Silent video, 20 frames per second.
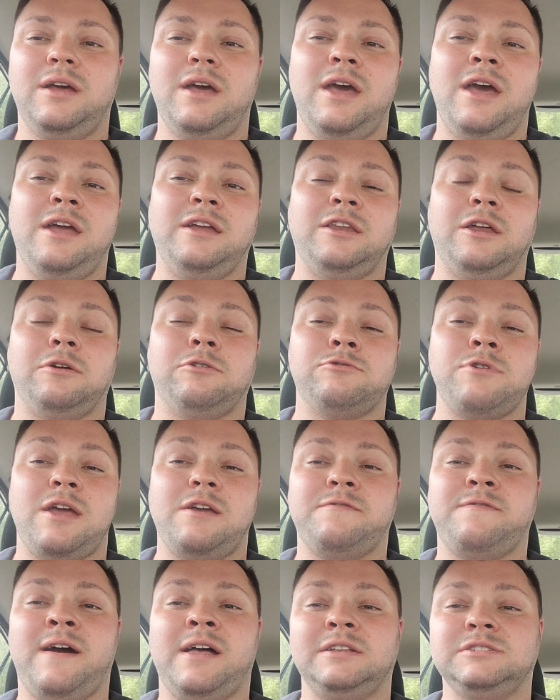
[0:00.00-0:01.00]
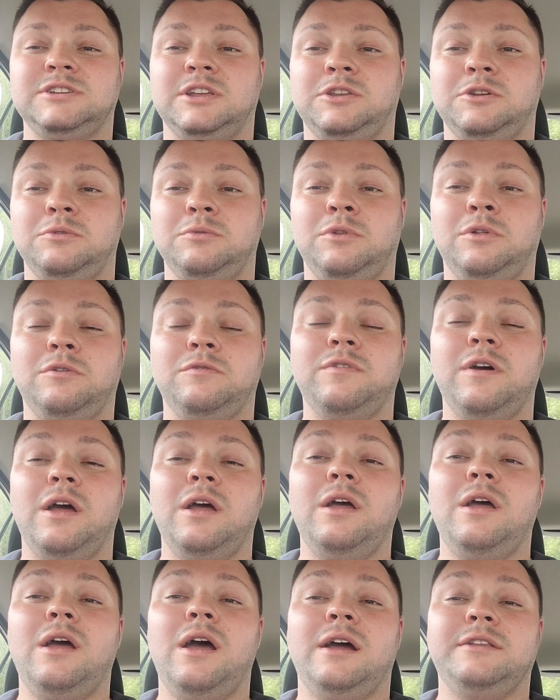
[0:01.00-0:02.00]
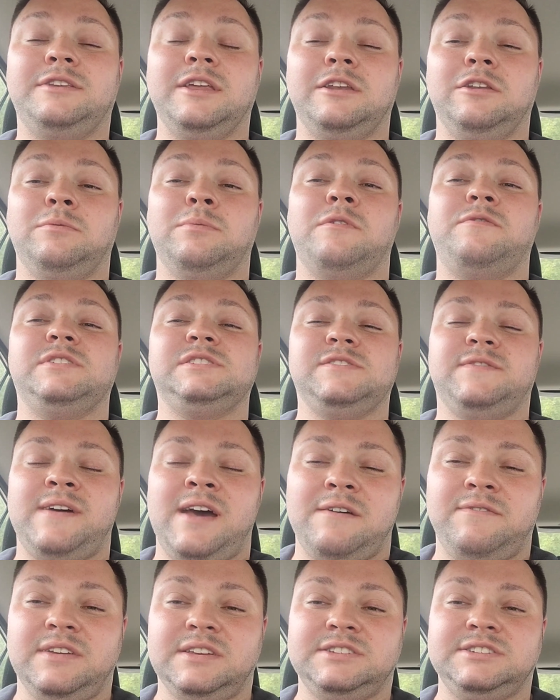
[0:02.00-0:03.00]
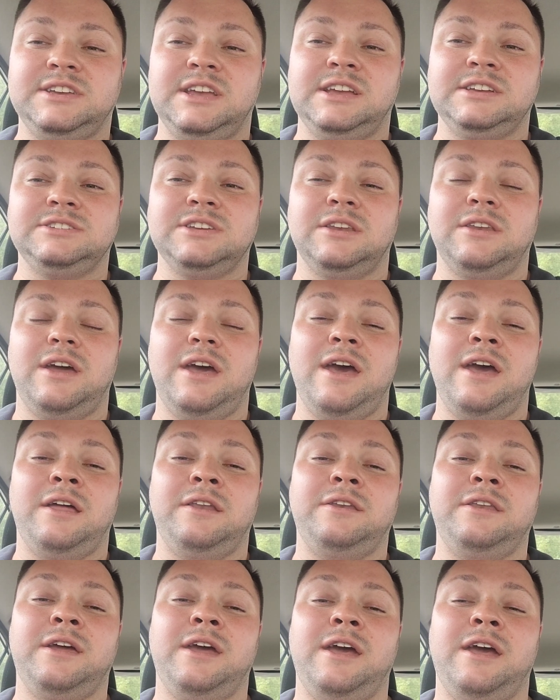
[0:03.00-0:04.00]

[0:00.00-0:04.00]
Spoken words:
You know, great fans. I did love a visit there this season, and